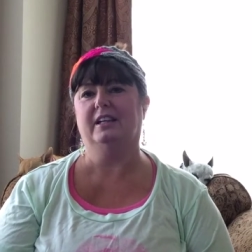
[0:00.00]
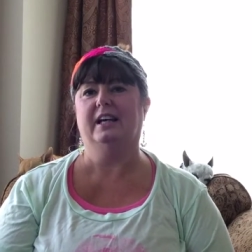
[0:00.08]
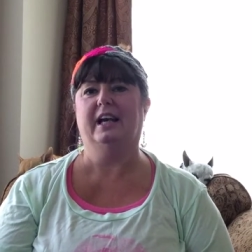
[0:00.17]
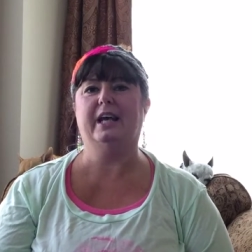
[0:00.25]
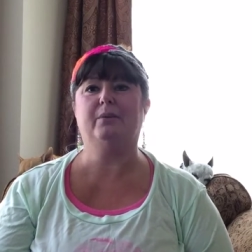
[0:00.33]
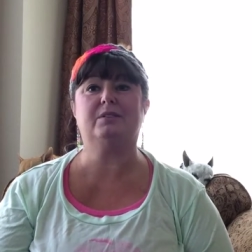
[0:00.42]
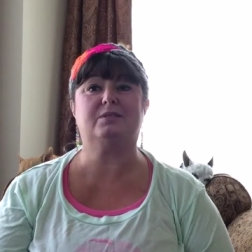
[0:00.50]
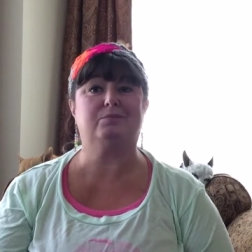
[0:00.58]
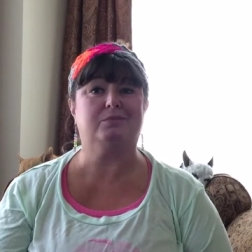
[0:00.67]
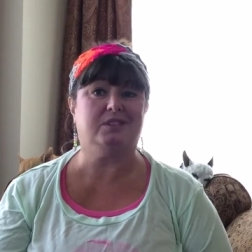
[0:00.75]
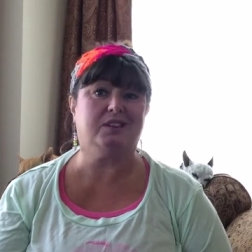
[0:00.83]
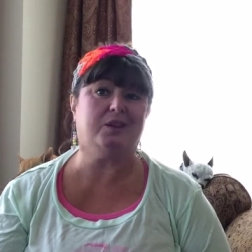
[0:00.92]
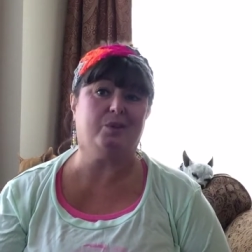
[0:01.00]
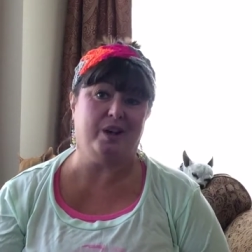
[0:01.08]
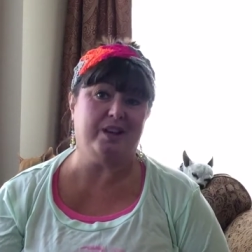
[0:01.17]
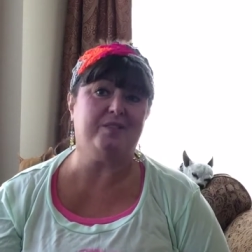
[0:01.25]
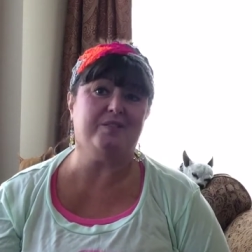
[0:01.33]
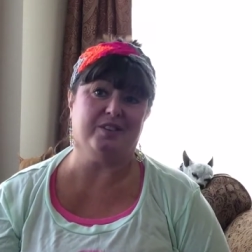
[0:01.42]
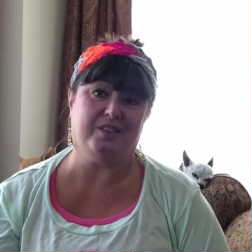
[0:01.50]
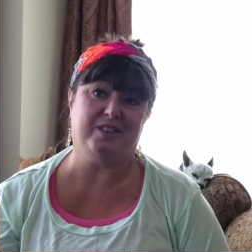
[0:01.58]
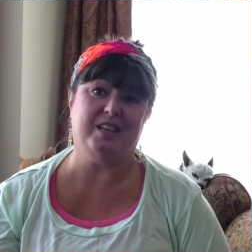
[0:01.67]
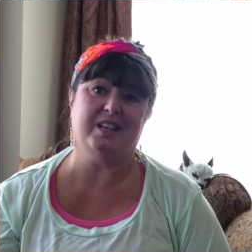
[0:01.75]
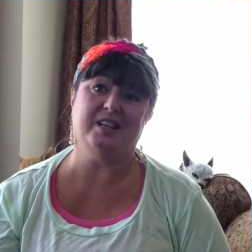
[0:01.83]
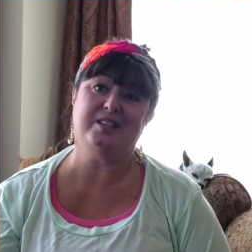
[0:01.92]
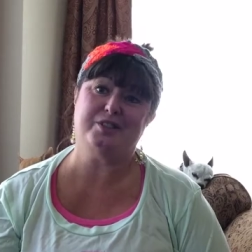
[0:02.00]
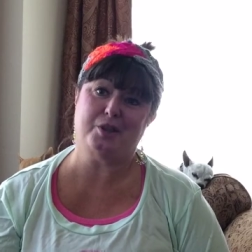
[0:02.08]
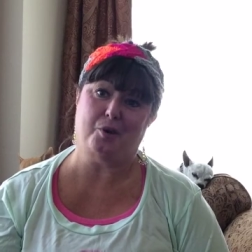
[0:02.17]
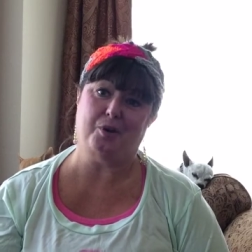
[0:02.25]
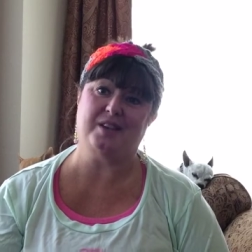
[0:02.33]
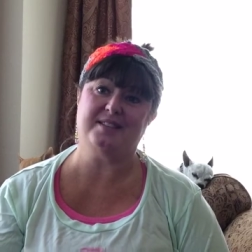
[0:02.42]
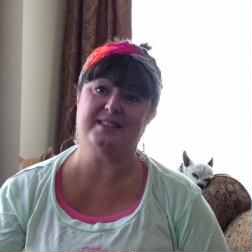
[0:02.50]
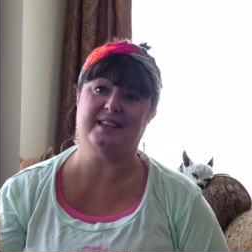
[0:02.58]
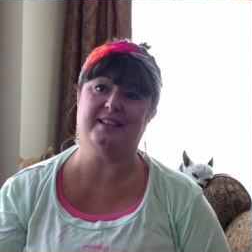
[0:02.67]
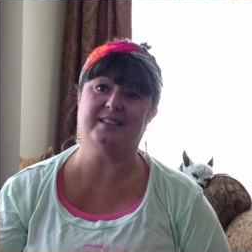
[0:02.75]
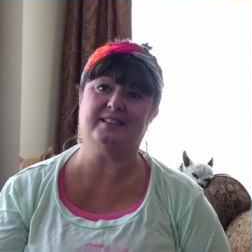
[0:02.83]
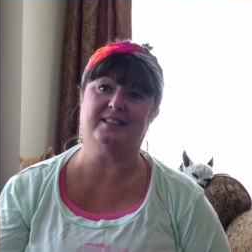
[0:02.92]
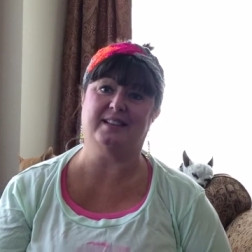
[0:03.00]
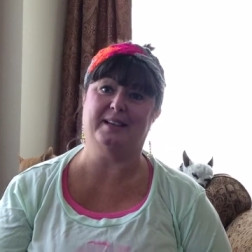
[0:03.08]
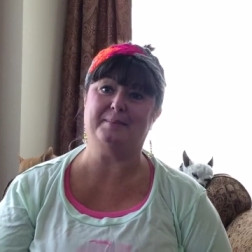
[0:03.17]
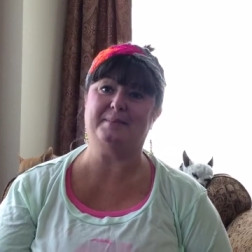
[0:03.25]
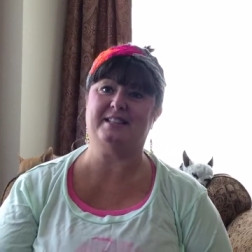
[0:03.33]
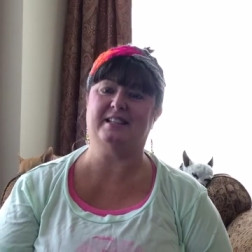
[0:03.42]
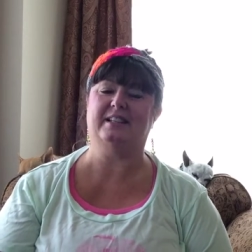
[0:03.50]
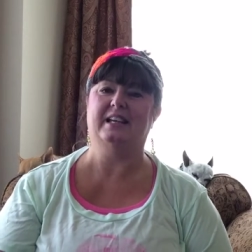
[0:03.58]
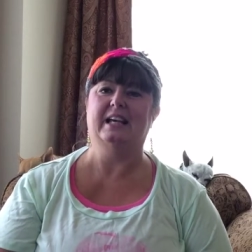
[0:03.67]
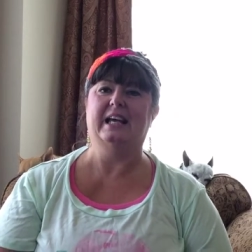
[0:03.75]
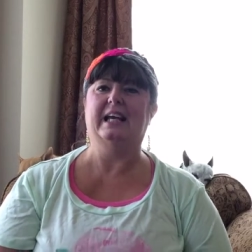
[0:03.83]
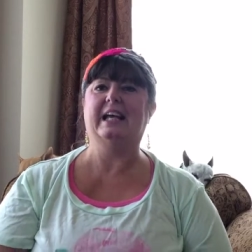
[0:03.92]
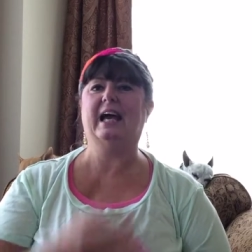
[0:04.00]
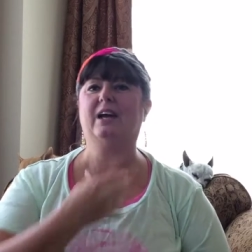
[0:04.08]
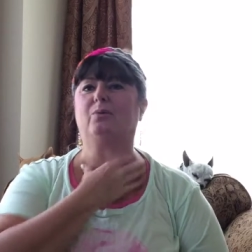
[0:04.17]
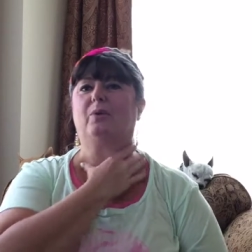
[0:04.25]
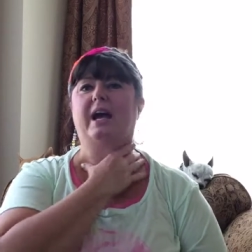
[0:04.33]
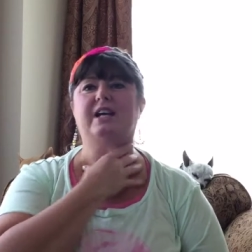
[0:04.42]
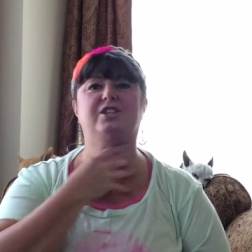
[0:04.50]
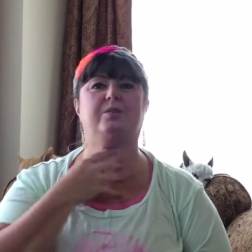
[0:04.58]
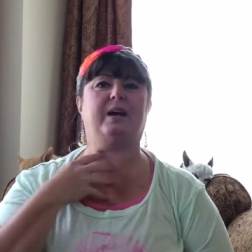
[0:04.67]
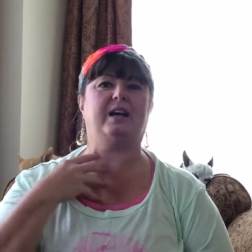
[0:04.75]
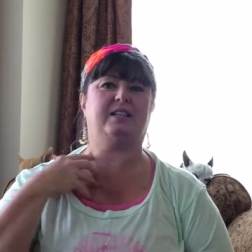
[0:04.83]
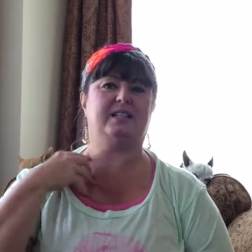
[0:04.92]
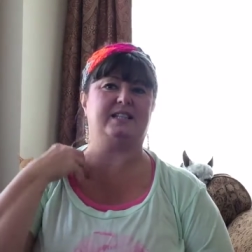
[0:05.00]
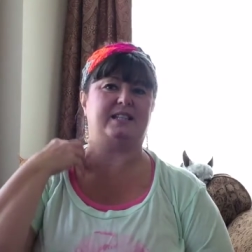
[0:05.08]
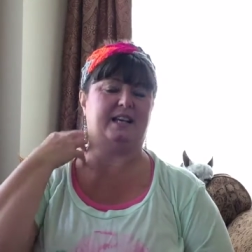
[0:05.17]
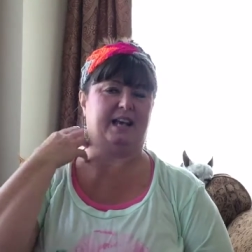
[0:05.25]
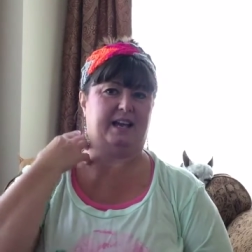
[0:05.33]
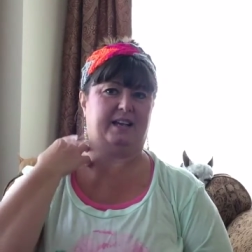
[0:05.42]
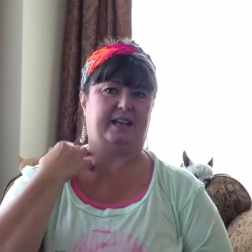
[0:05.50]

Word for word: He was really quite filthy, and his toenails needed clipped, and he had a rash around his neck.